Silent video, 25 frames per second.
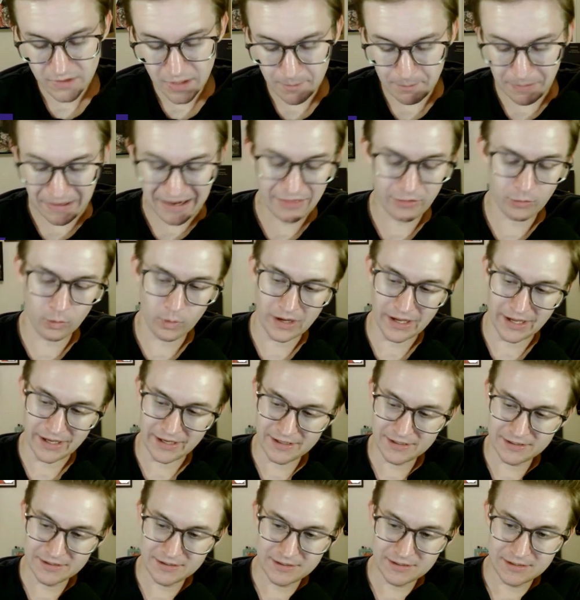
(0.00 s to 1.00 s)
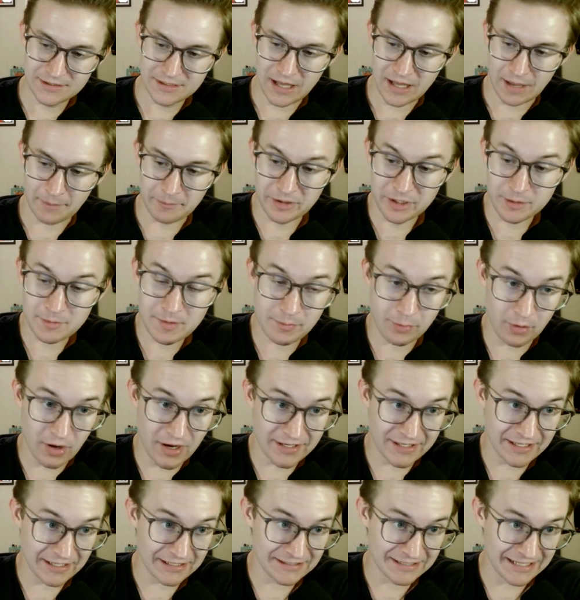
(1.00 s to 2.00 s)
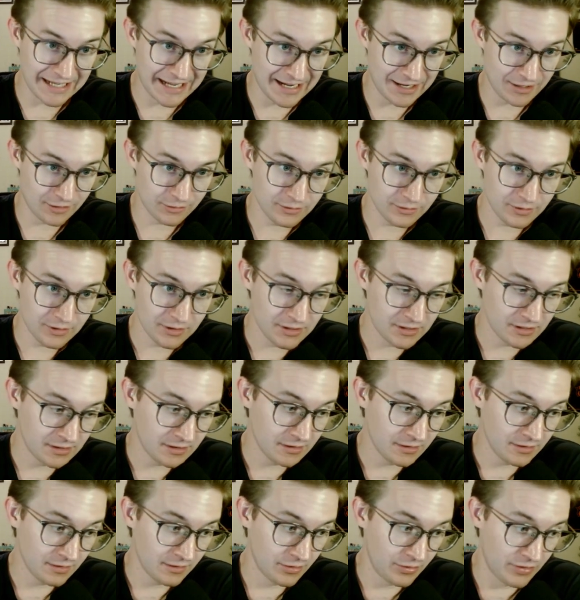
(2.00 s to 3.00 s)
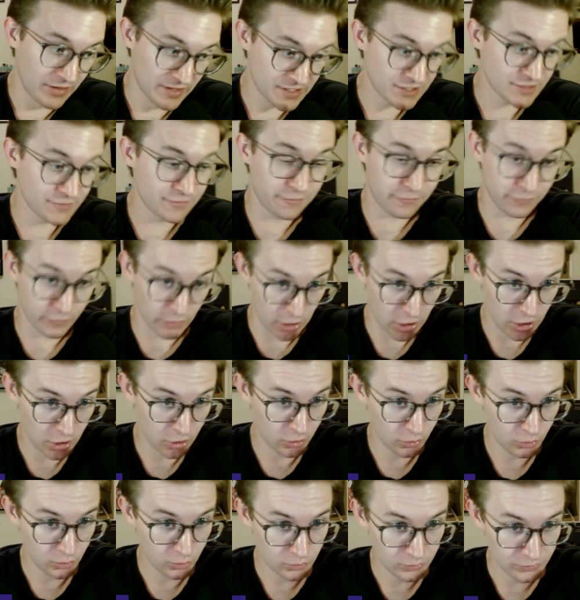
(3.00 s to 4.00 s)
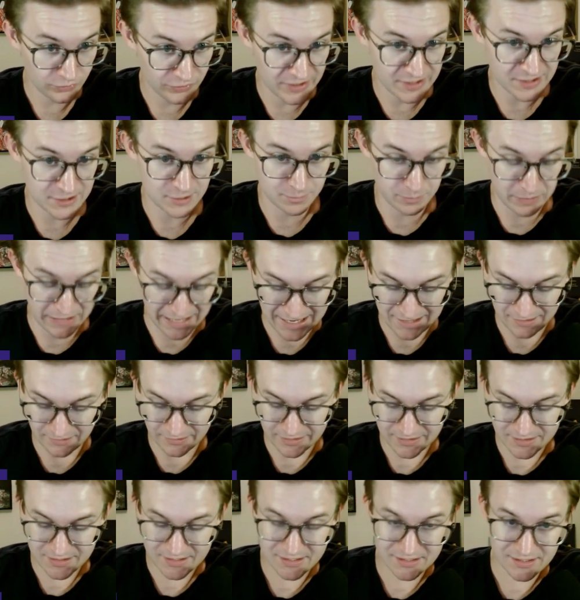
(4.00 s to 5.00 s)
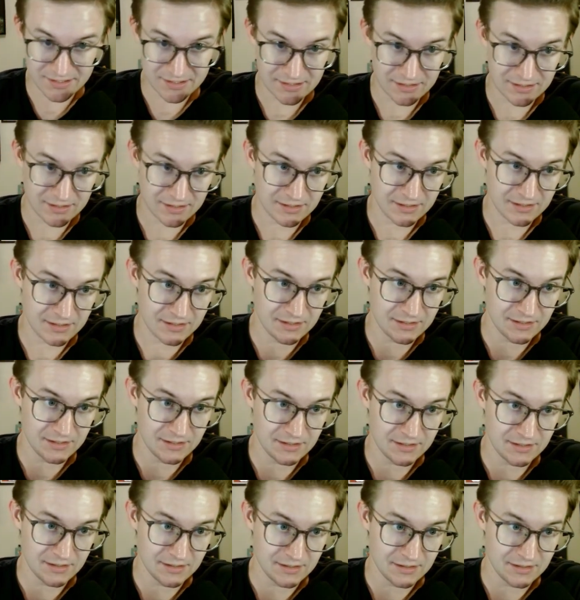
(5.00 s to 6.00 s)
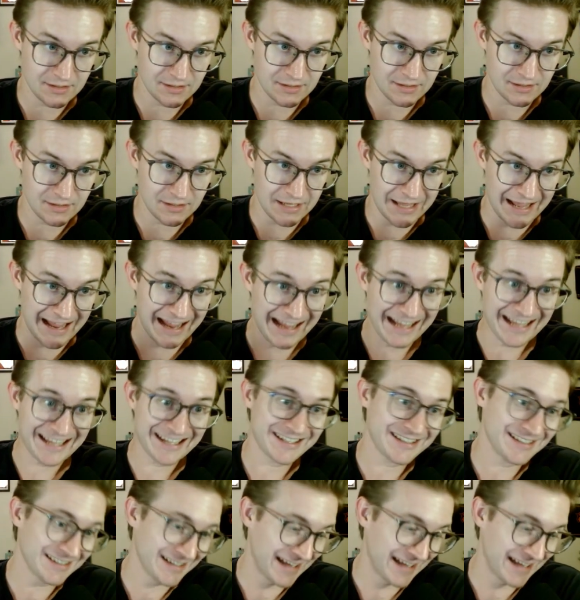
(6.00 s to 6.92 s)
By the way, I'm going to be breaking down this flow, this balance, and